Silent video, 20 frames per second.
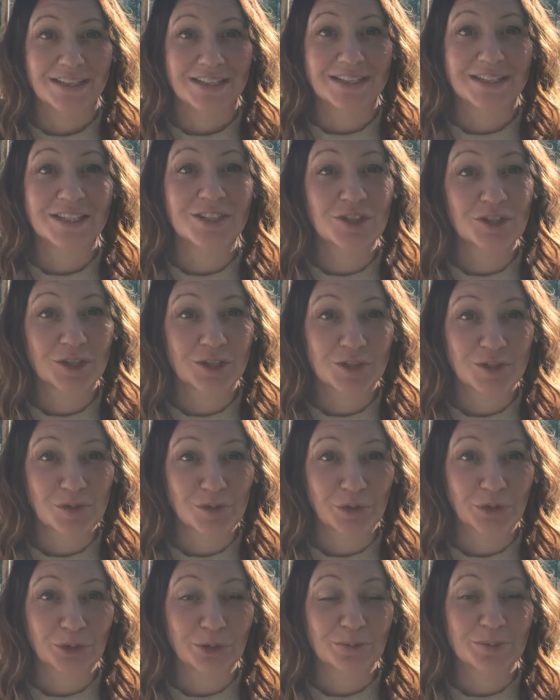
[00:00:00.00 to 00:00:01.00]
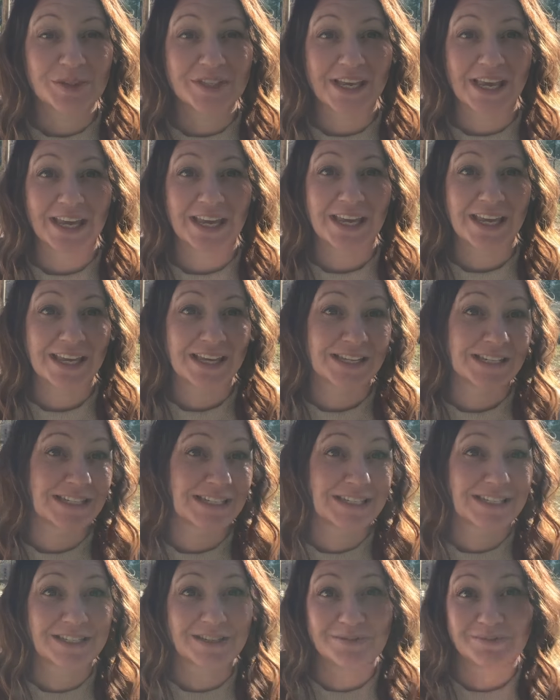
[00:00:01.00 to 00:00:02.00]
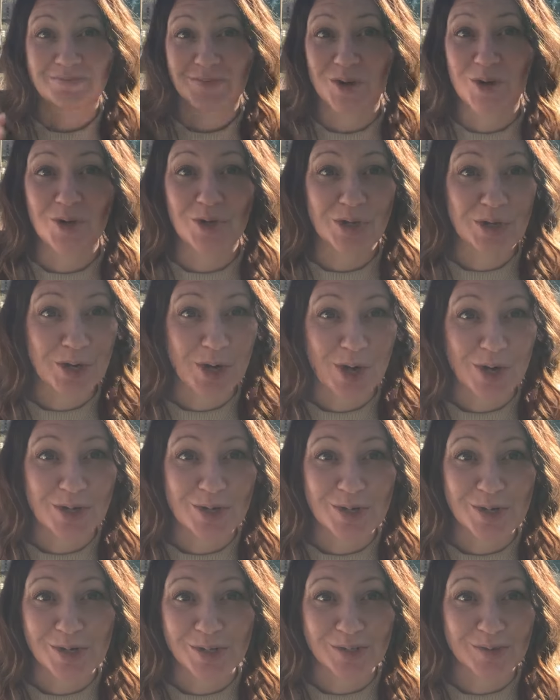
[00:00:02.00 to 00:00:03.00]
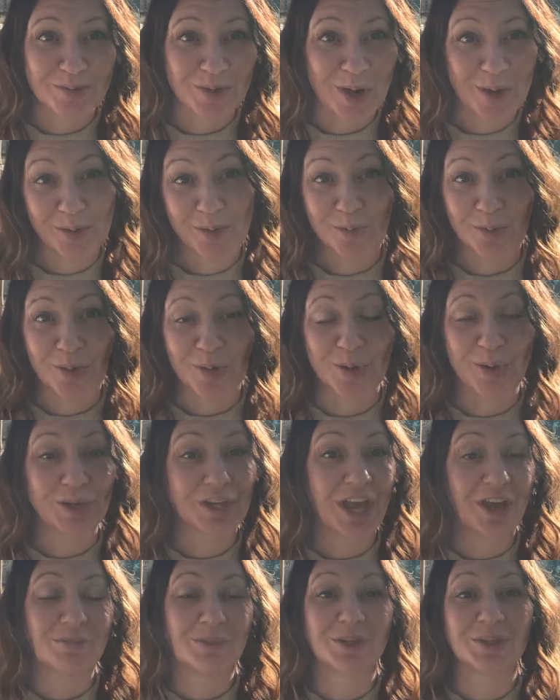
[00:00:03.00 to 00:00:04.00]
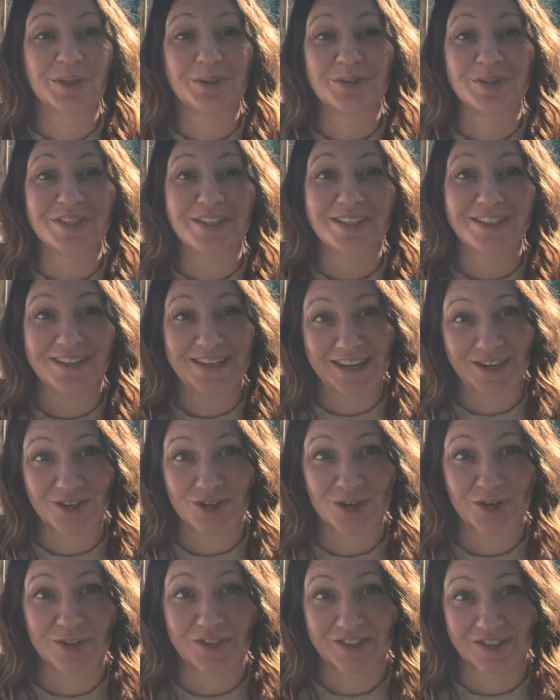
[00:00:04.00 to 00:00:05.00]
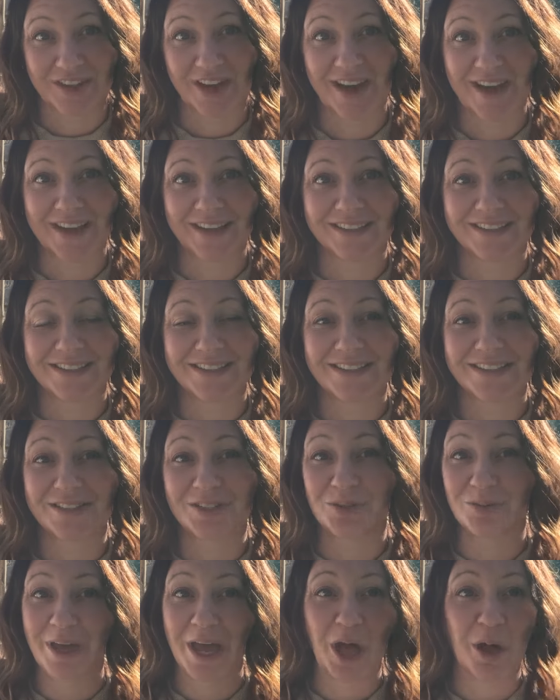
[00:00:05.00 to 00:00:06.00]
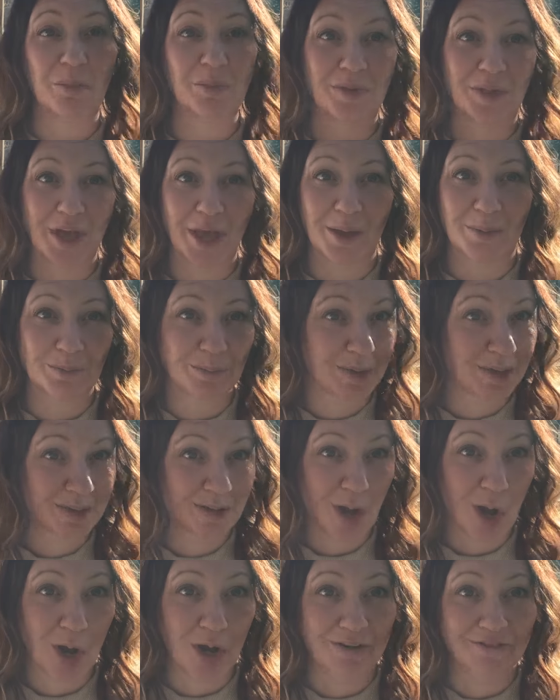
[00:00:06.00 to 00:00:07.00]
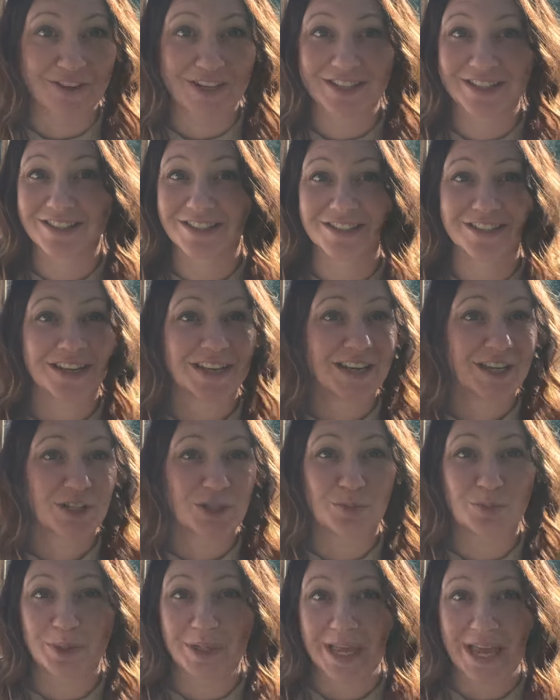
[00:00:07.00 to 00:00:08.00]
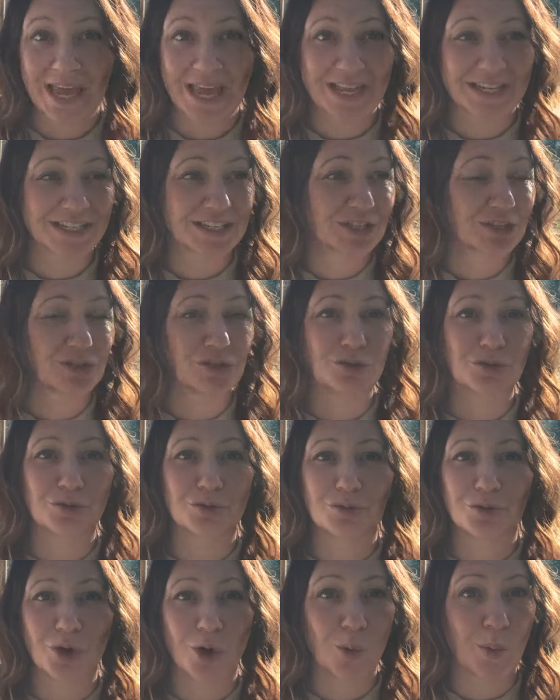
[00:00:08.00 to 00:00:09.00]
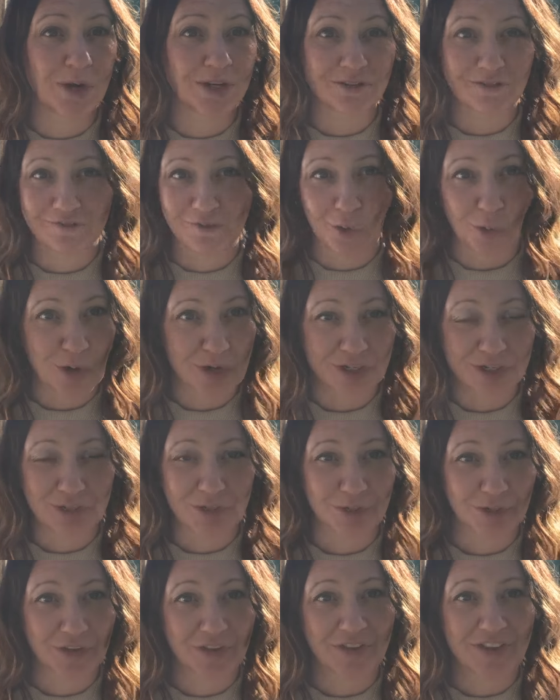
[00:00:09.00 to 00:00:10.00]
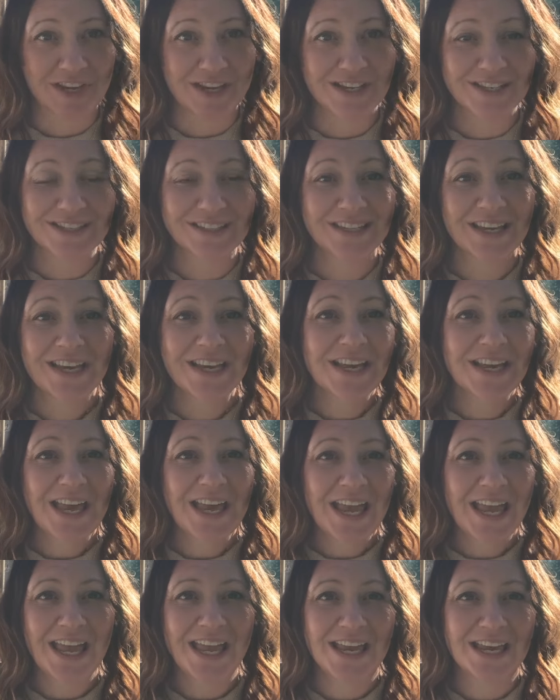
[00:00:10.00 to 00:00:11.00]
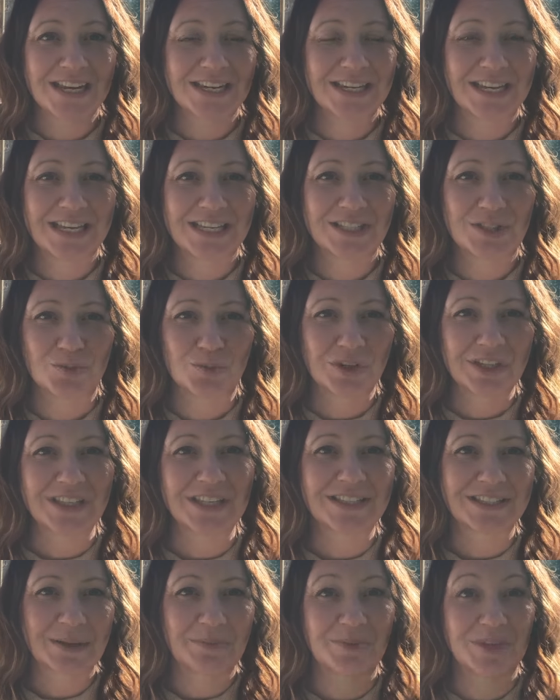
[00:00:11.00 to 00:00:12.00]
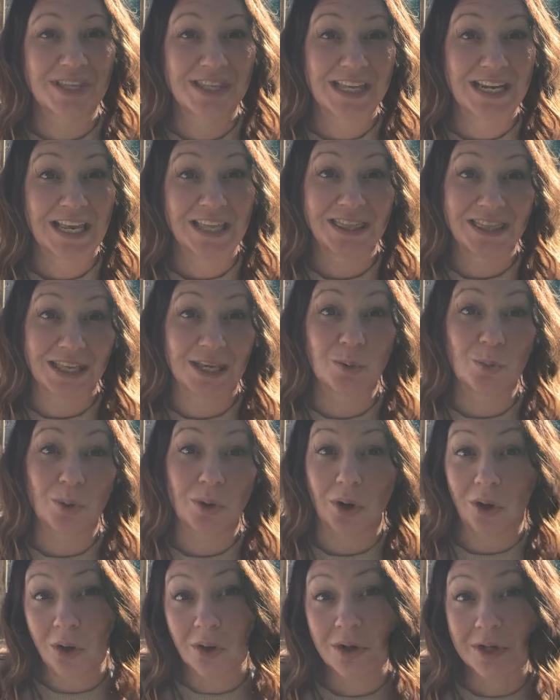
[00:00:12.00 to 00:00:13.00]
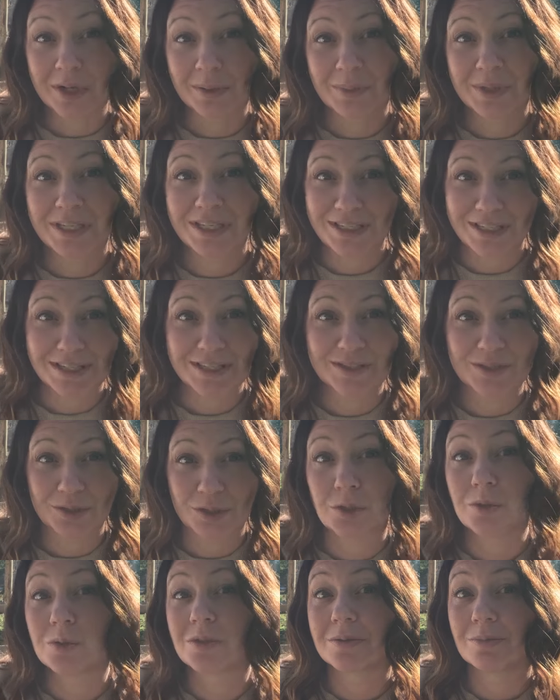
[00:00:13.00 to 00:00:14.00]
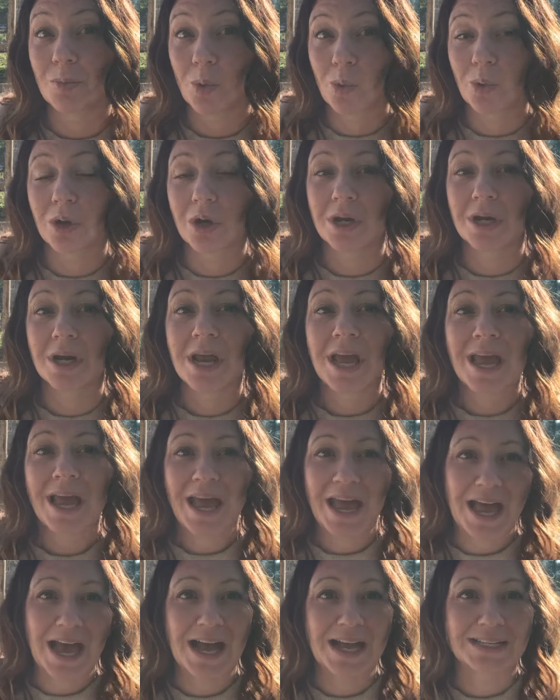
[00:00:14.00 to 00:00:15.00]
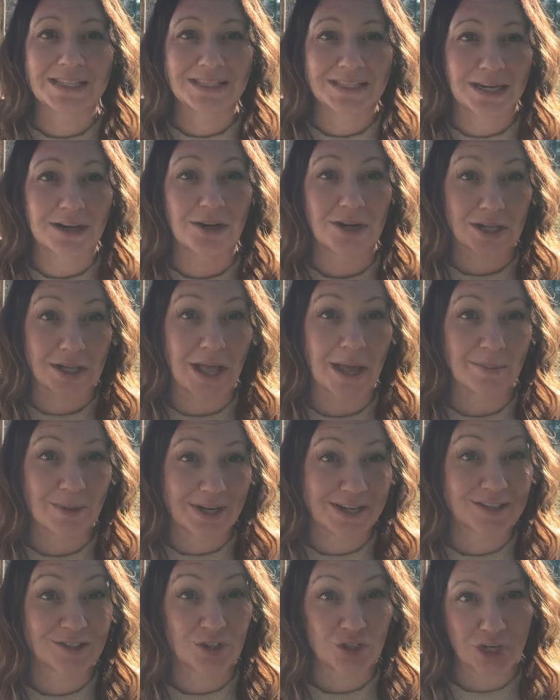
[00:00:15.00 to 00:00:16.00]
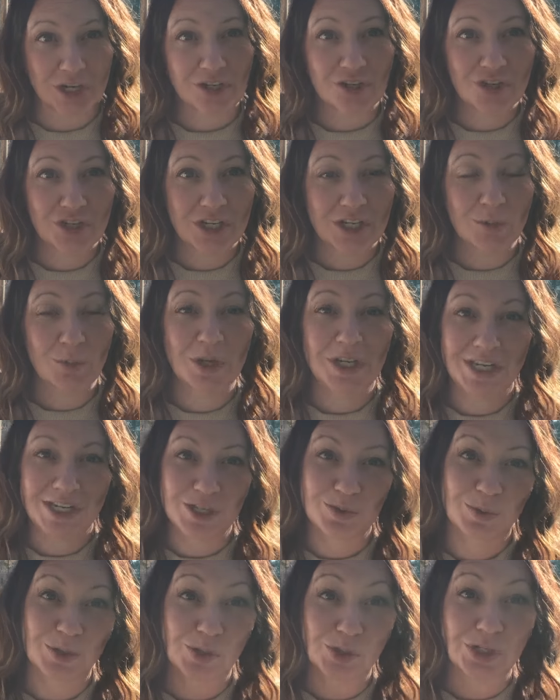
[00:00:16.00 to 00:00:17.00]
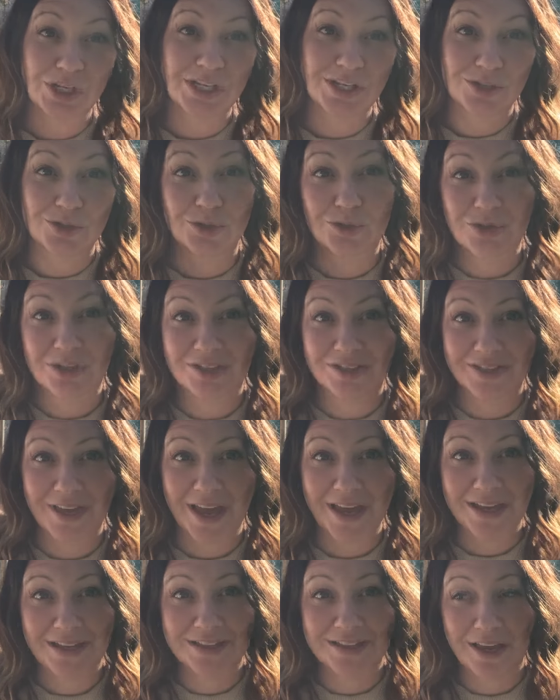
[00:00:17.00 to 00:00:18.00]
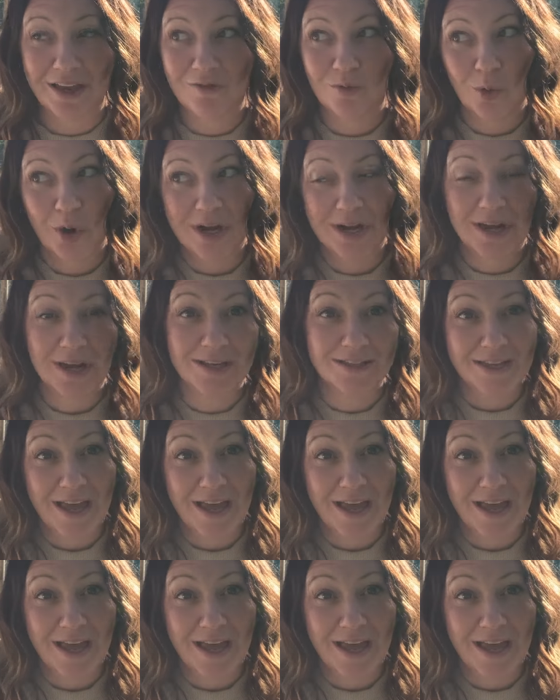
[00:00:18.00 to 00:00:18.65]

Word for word: Indigenous groups and early gardeners around the world have been using nature's signs to help them harvest, to plant, to know when to forage certain things. And it's really something that I think we're all going to be needing to use more as our climate is changing. We need to be looking to the signs of what is